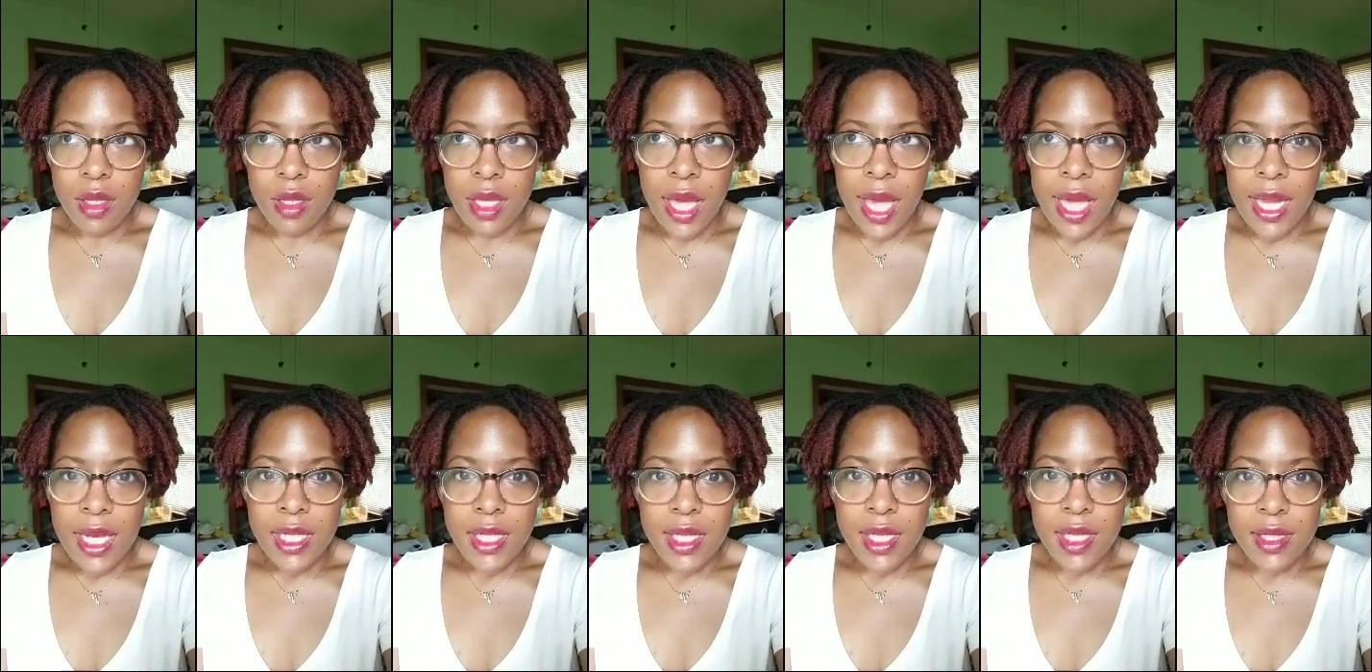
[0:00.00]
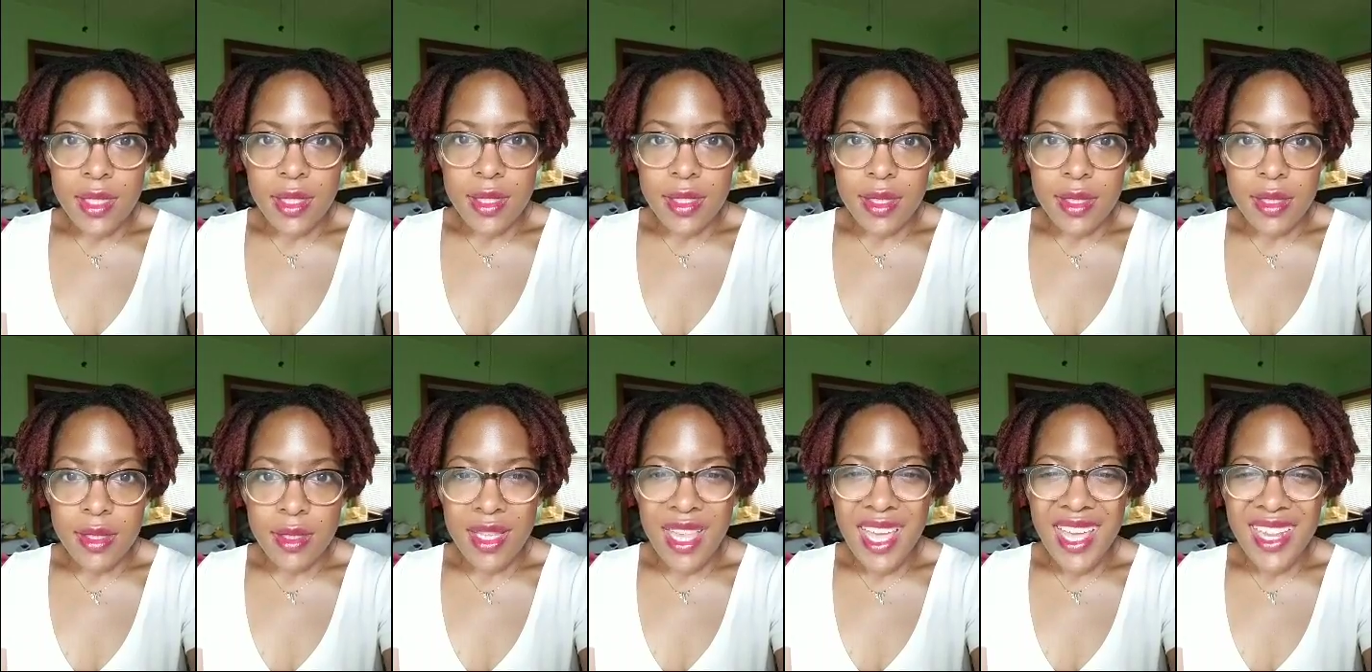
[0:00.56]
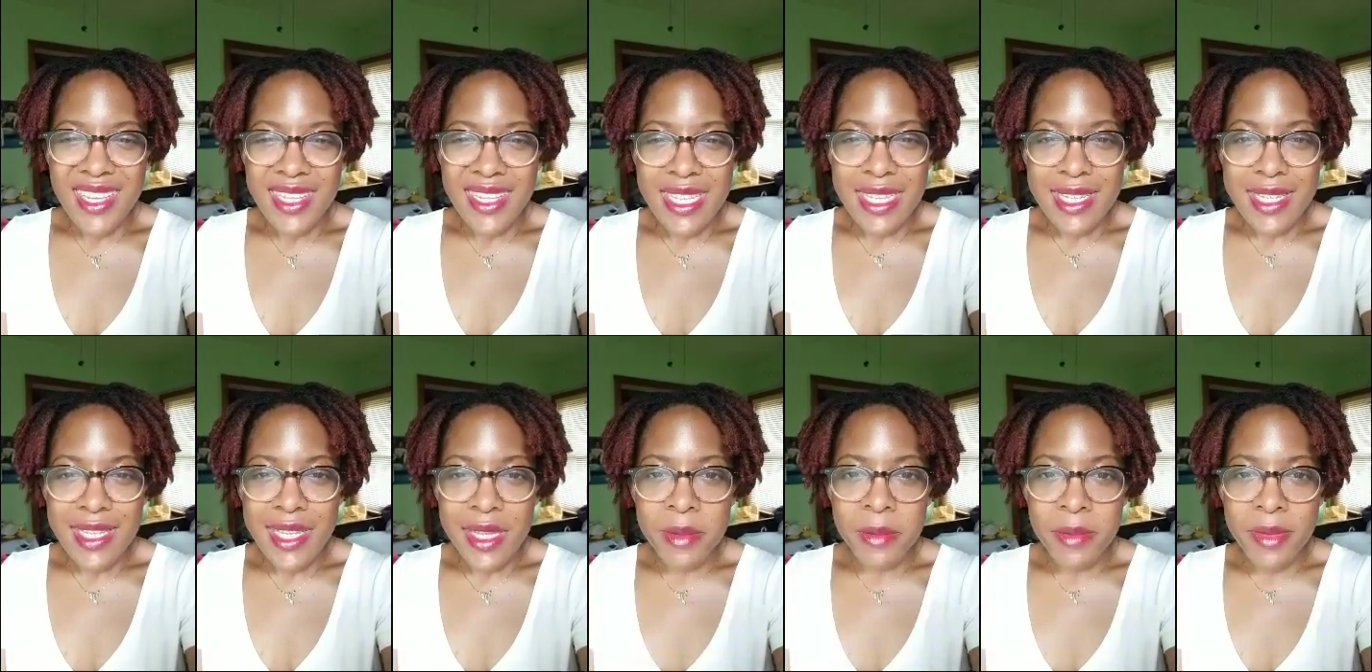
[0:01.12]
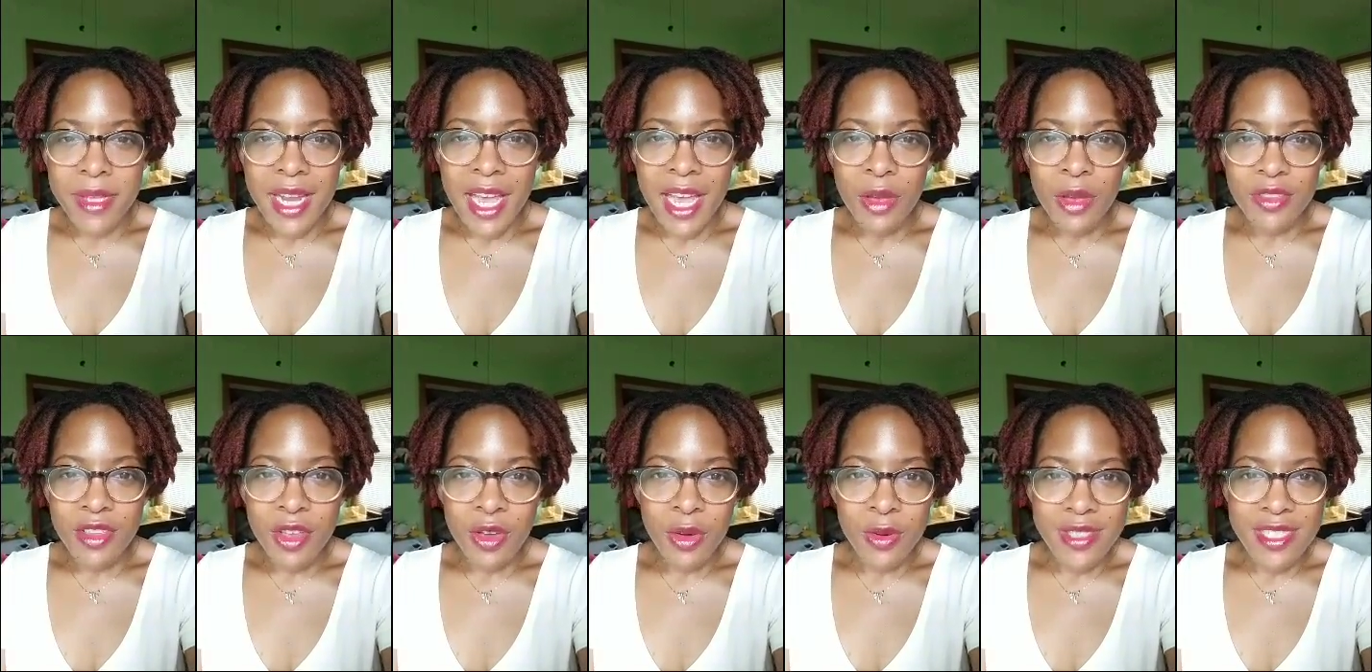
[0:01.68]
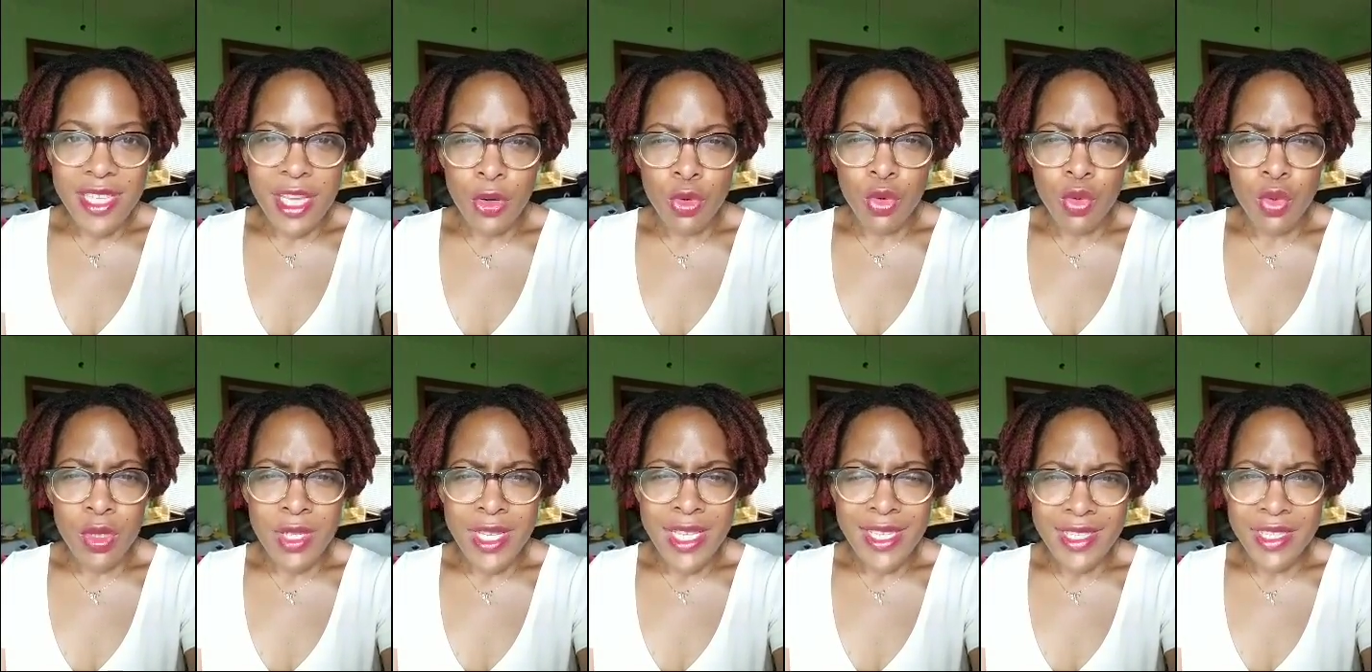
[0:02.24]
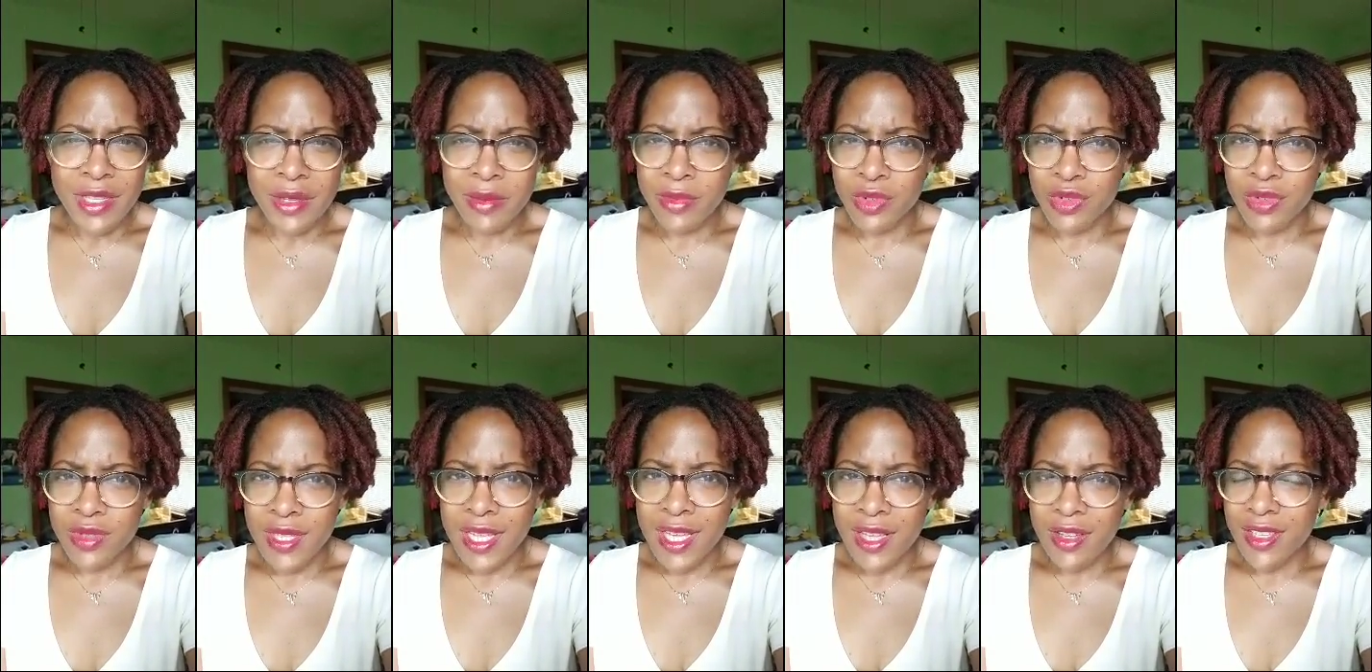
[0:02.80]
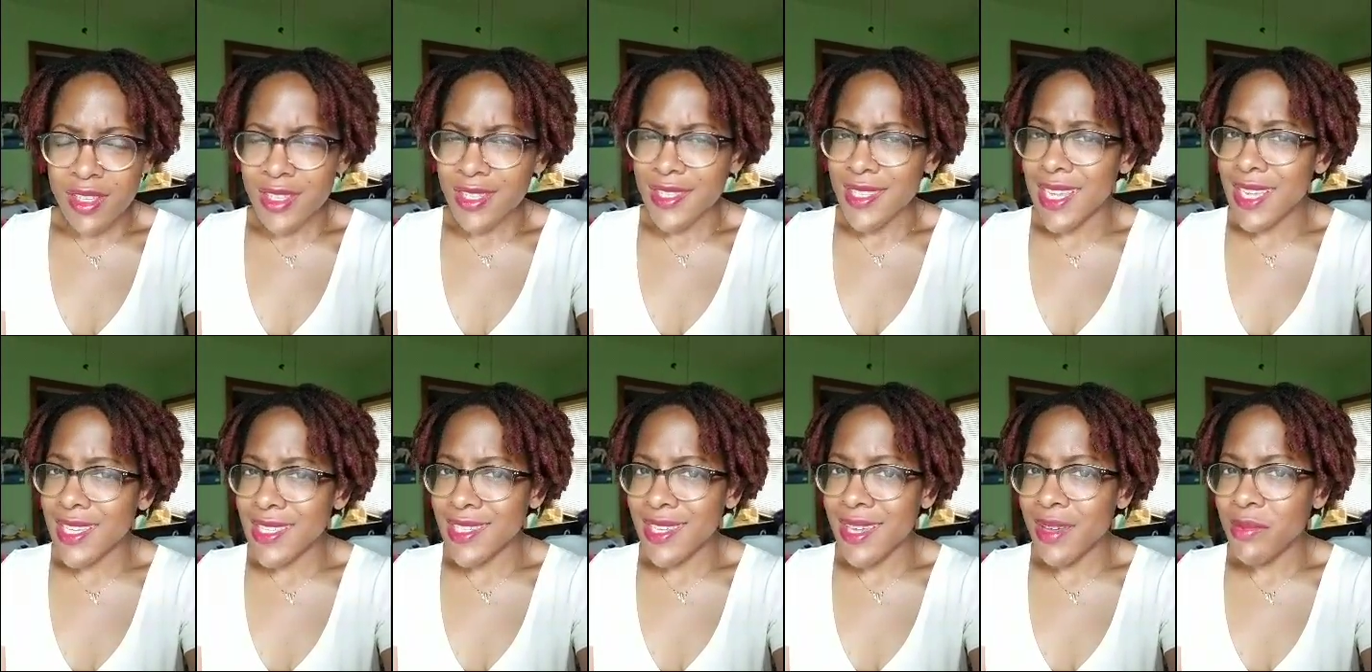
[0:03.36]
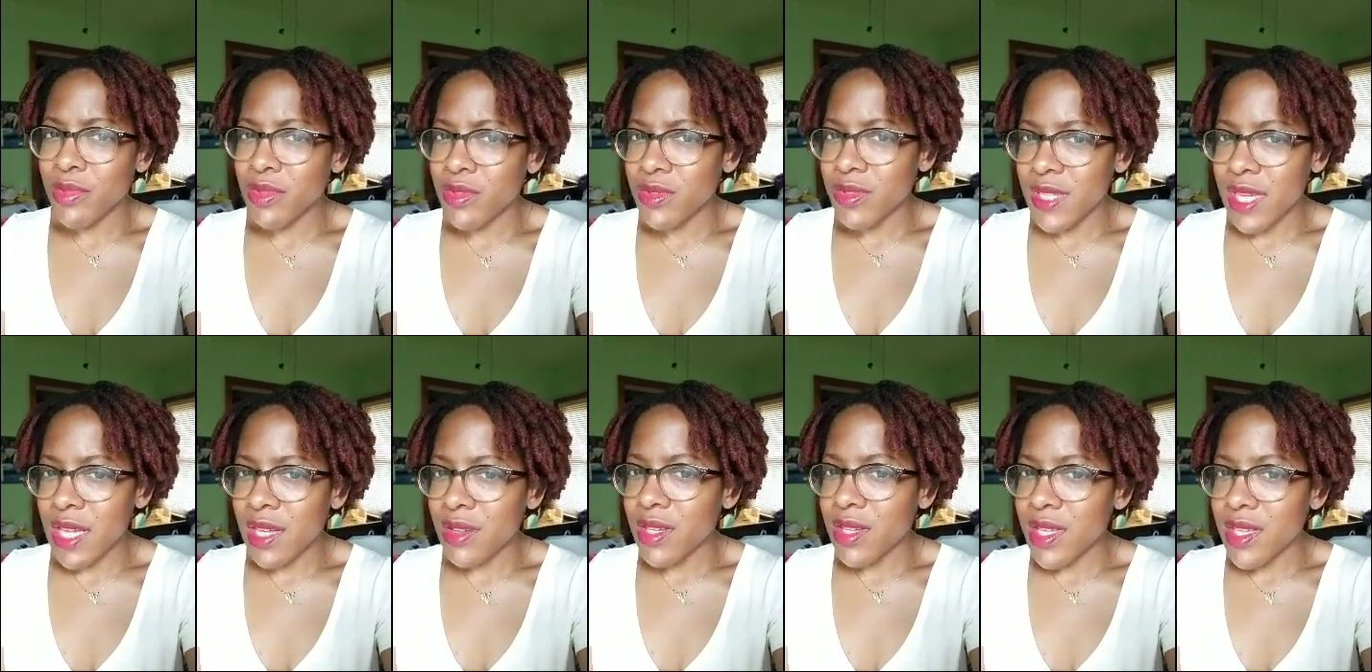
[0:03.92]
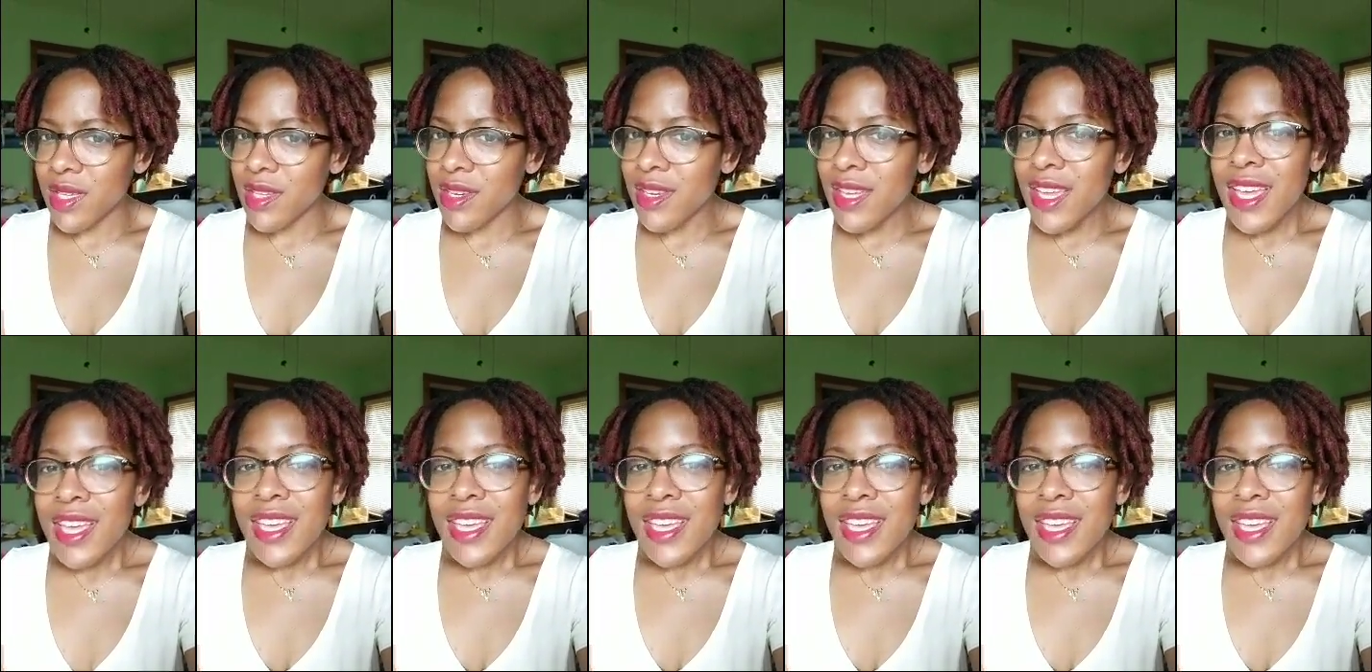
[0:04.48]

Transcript: got addicted to, not addicted, but I was always like, oh, that shampoo sound good, that shampoo sound good.